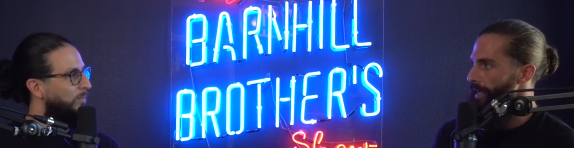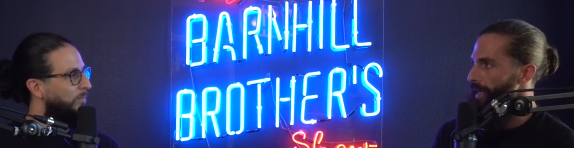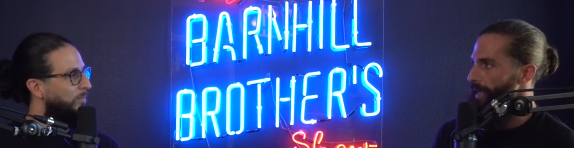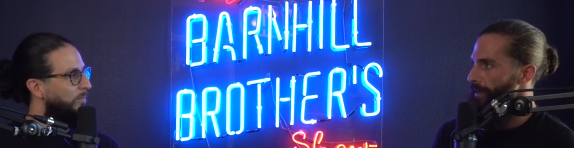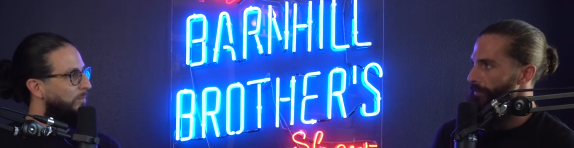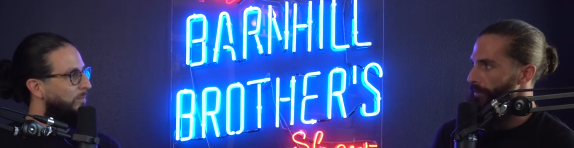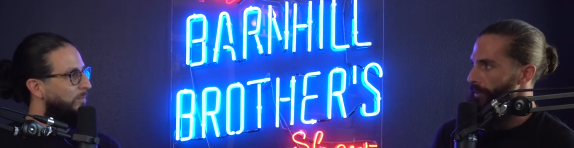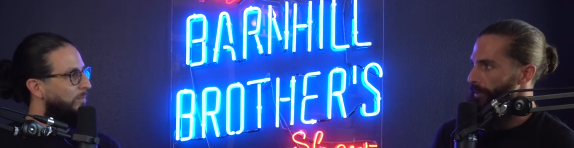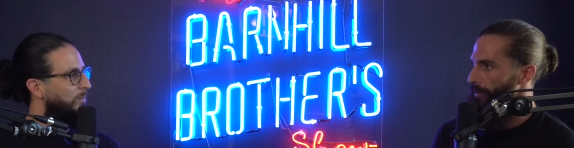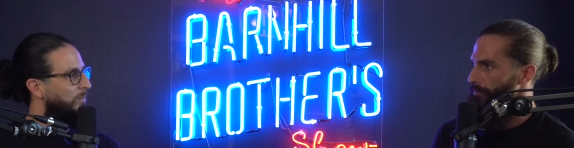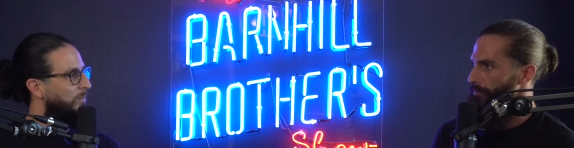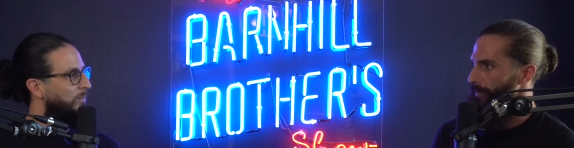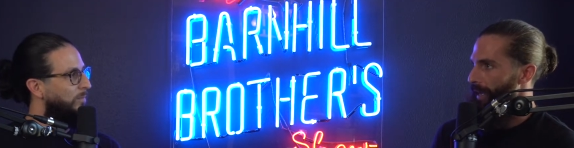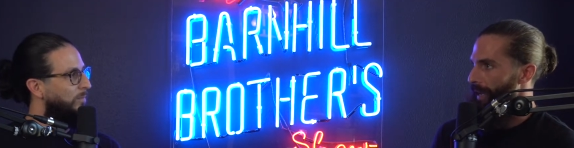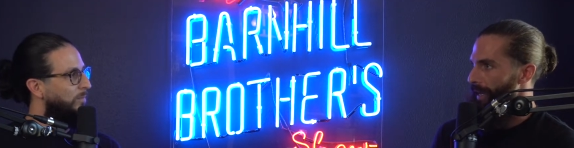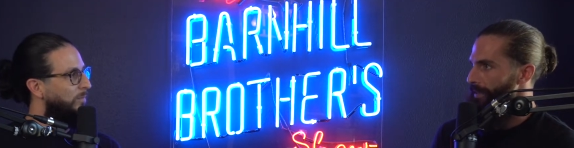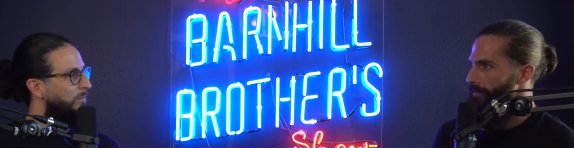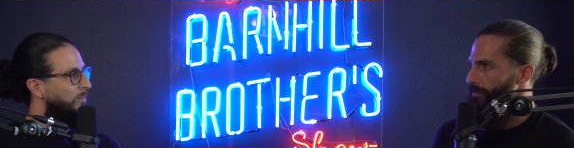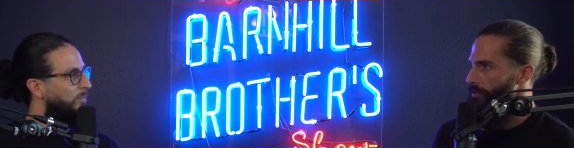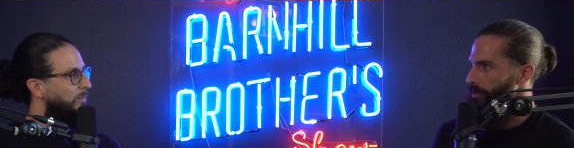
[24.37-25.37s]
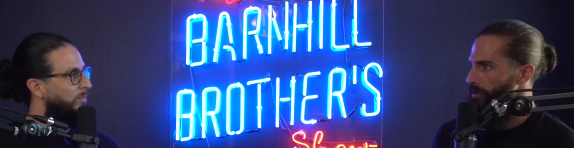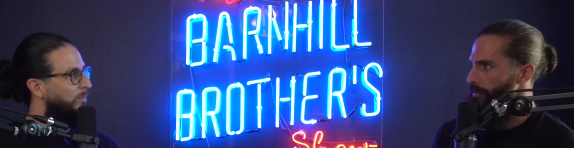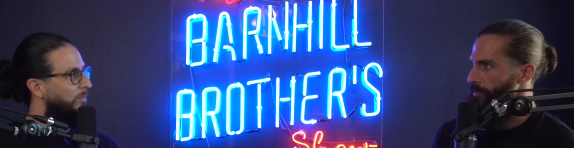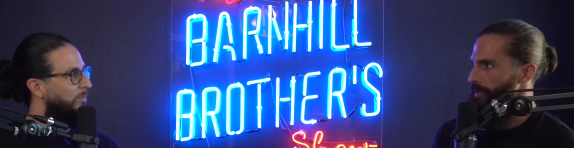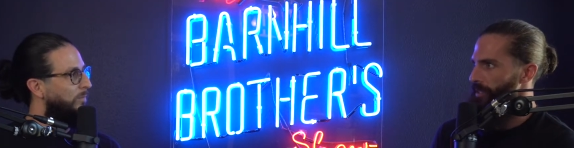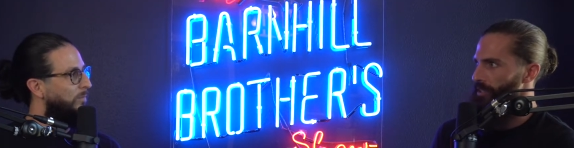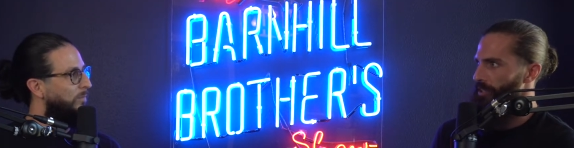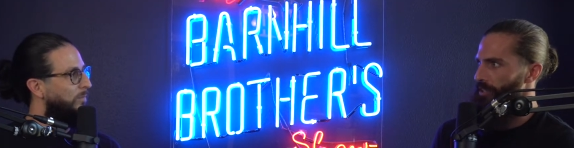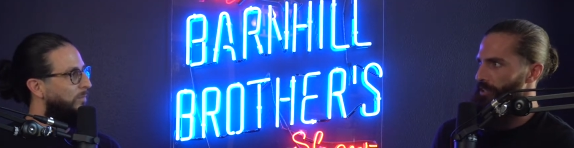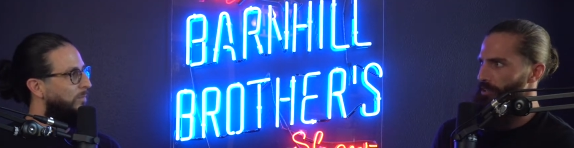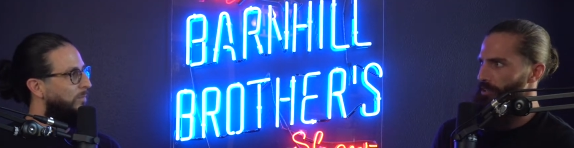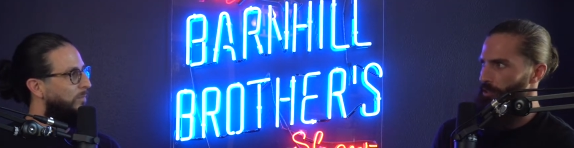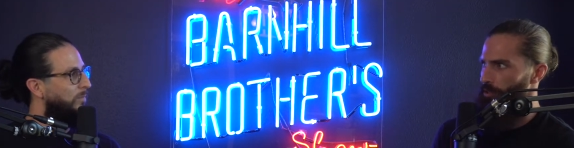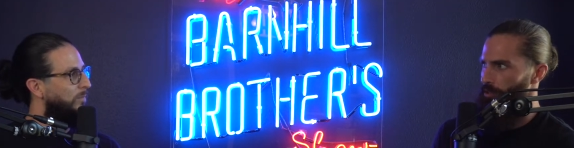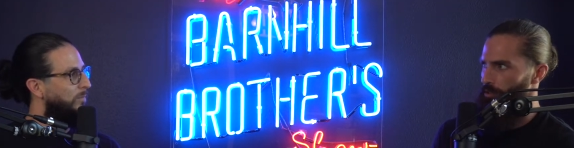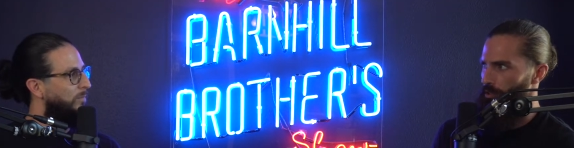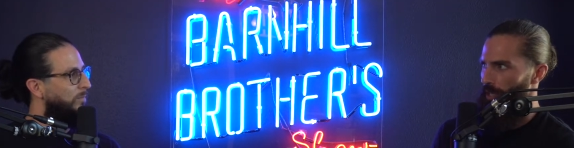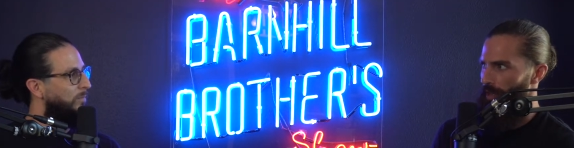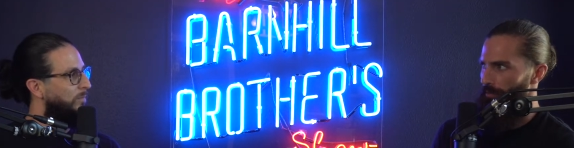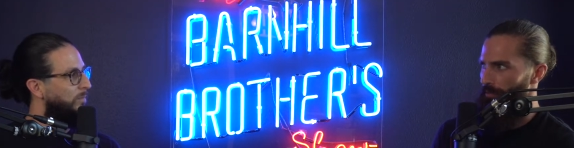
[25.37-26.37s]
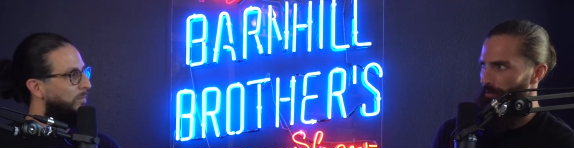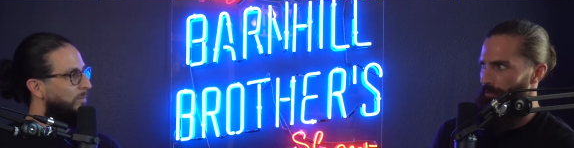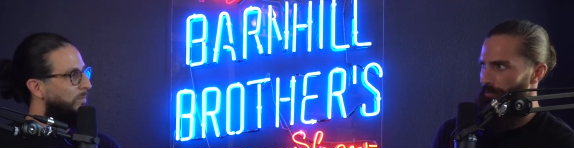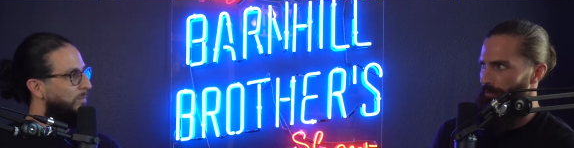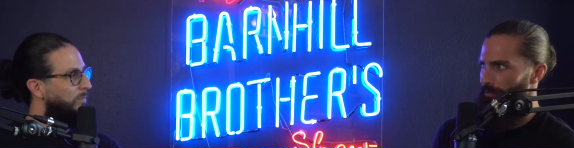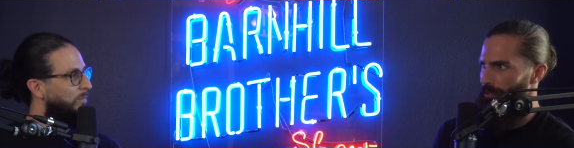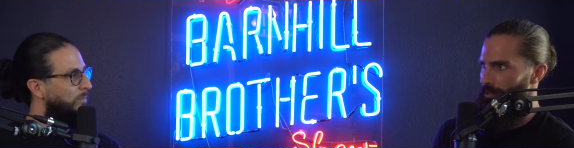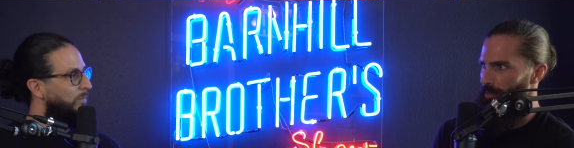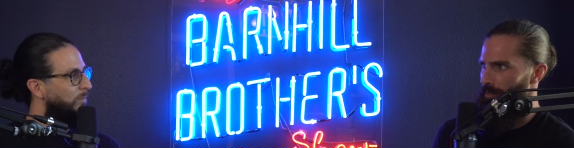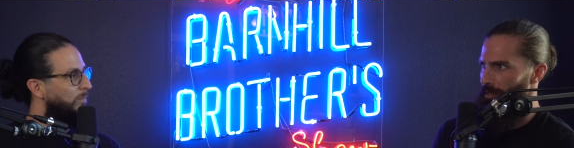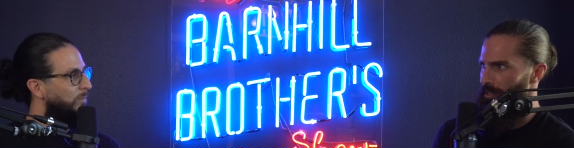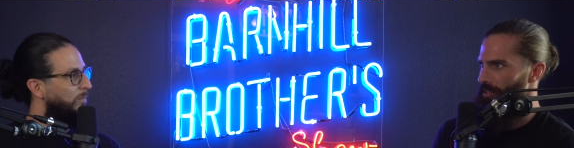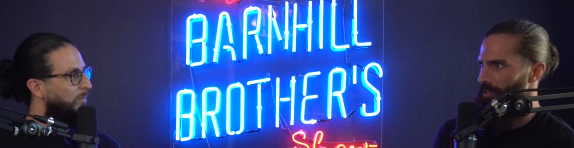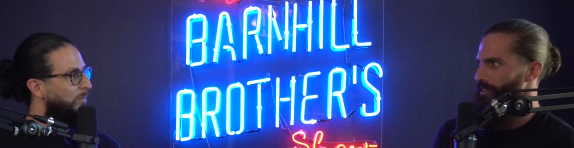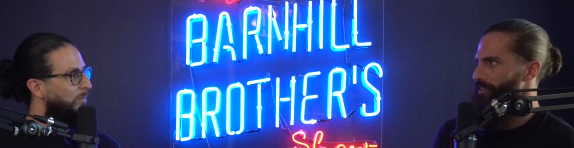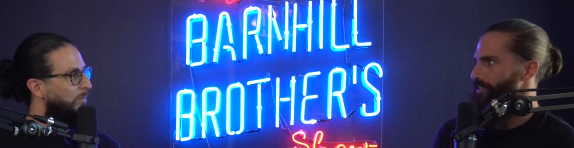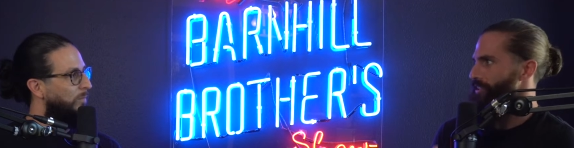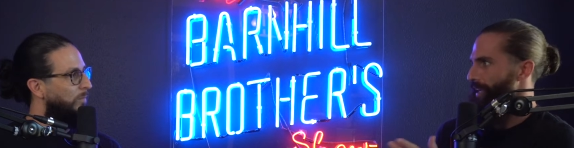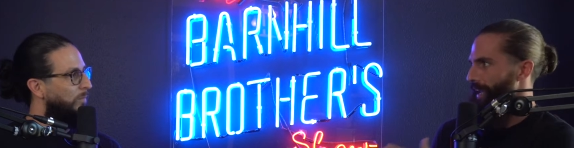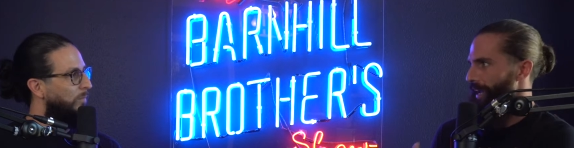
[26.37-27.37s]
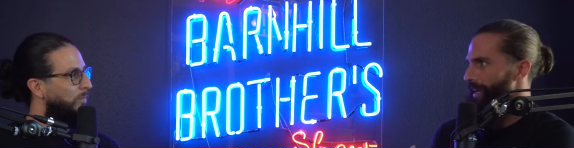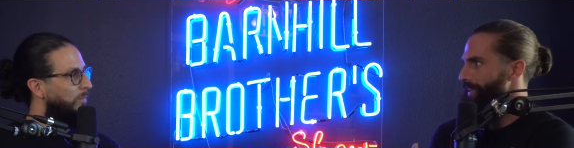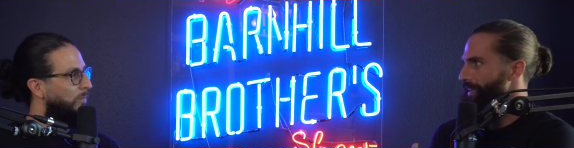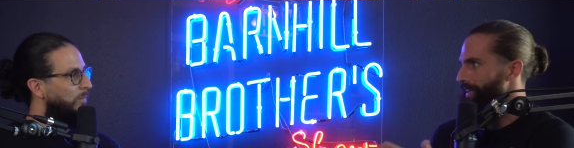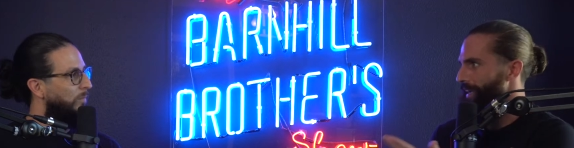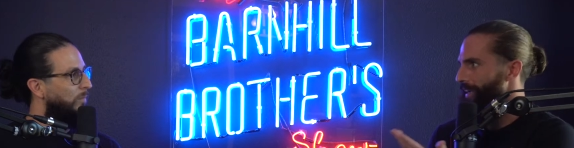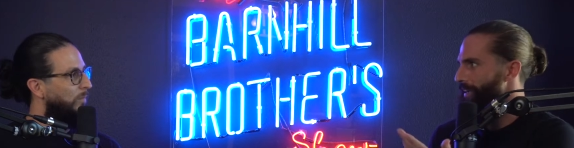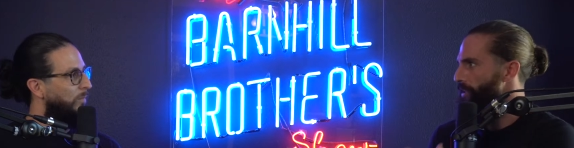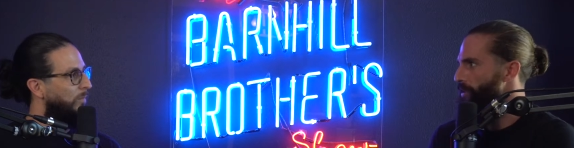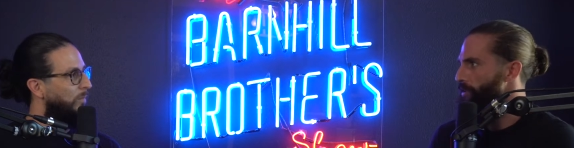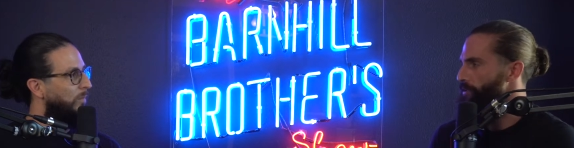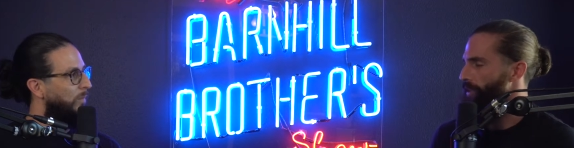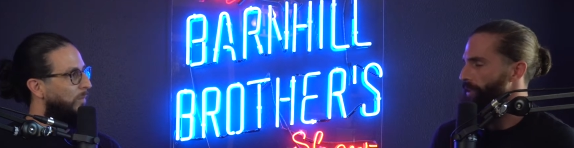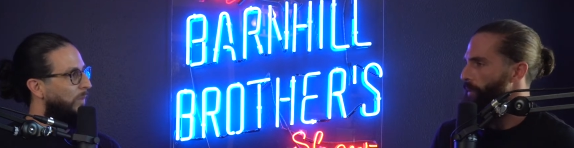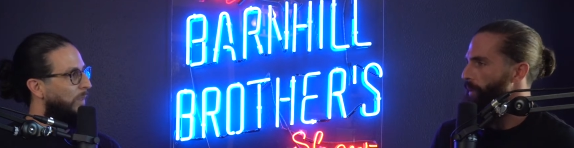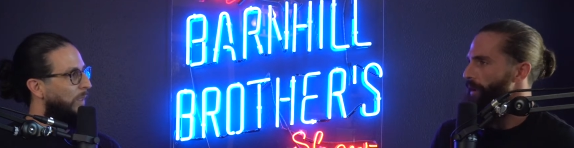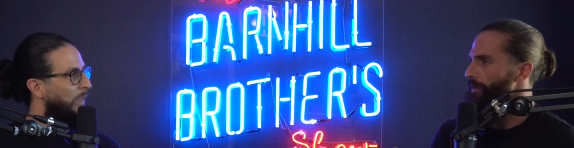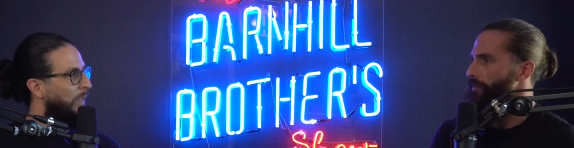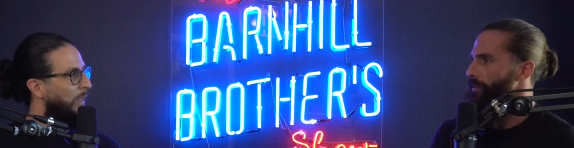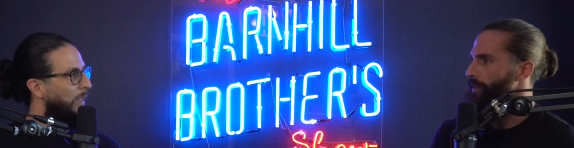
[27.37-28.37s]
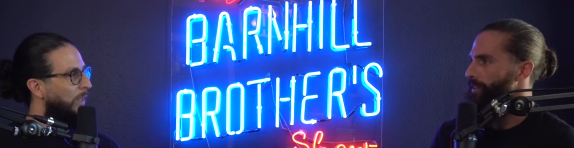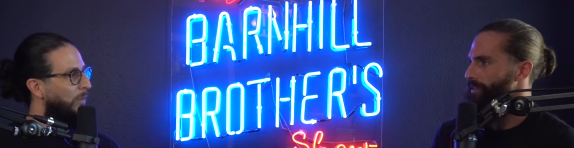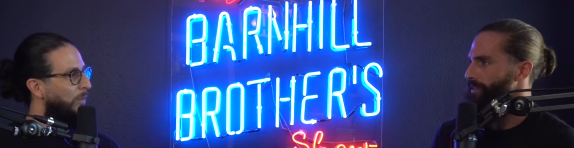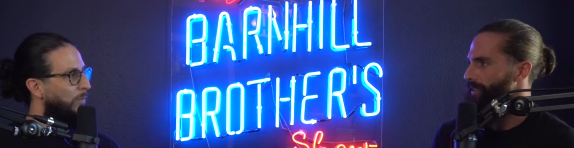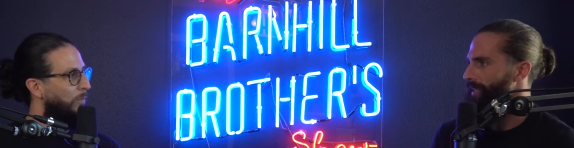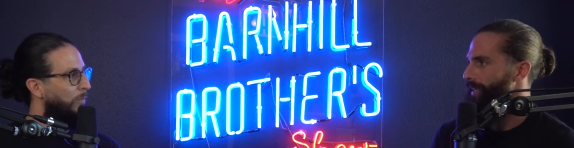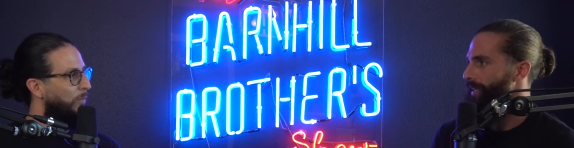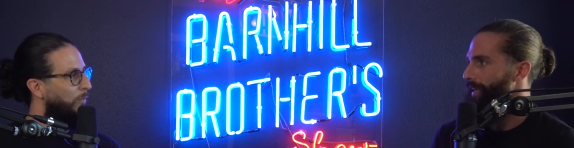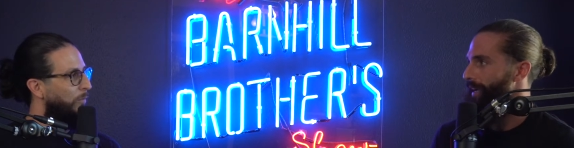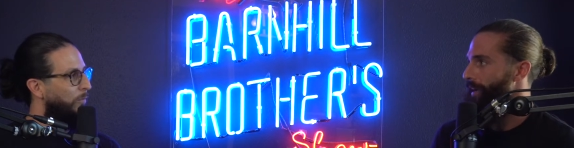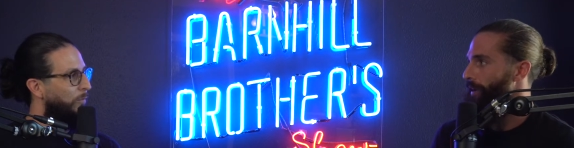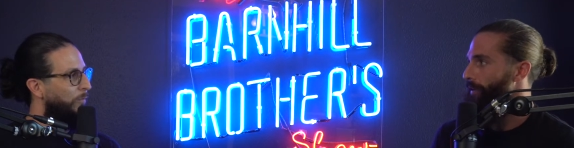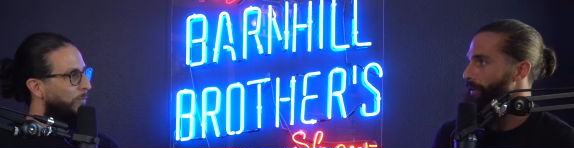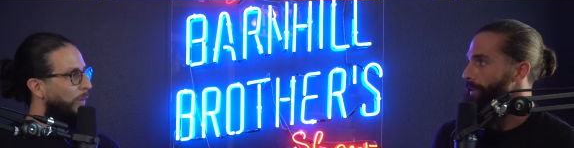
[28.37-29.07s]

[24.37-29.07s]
Speaker 1: have a eight submissions or seven submissions and eight K Os, however it's laid out.